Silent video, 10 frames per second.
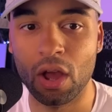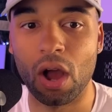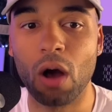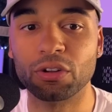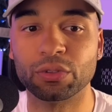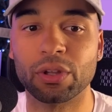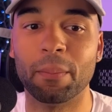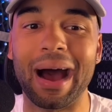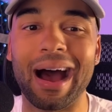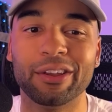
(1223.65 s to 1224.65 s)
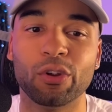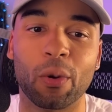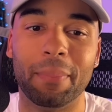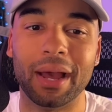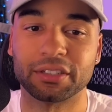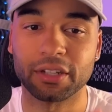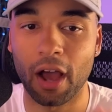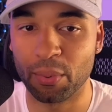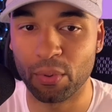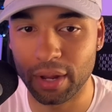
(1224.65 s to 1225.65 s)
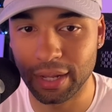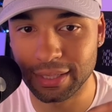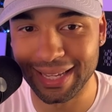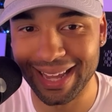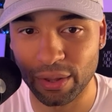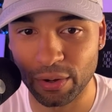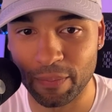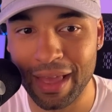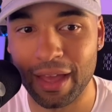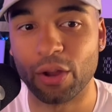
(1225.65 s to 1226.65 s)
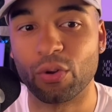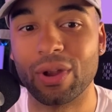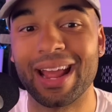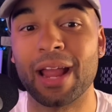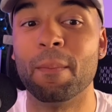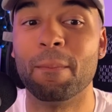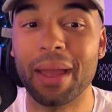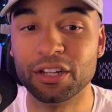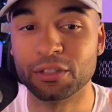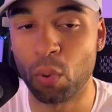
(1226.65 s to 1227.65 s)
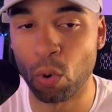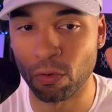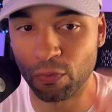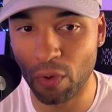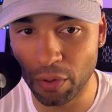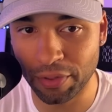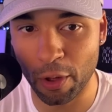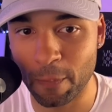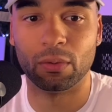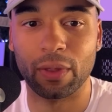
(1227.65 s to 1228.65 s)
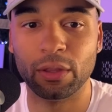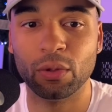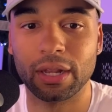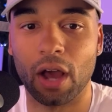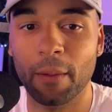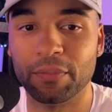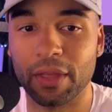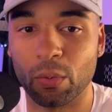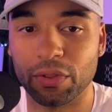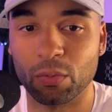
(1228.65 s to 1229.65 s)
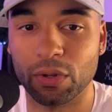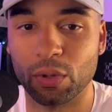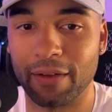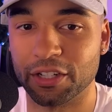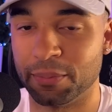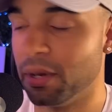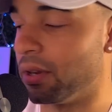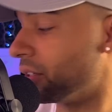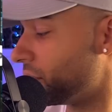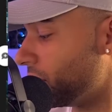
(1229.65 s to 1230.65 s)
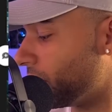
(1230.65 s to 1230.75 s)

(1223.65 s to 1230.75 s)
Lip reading: Also, compile your best copywriting together and create a base portfolio that you can update with when you have experience.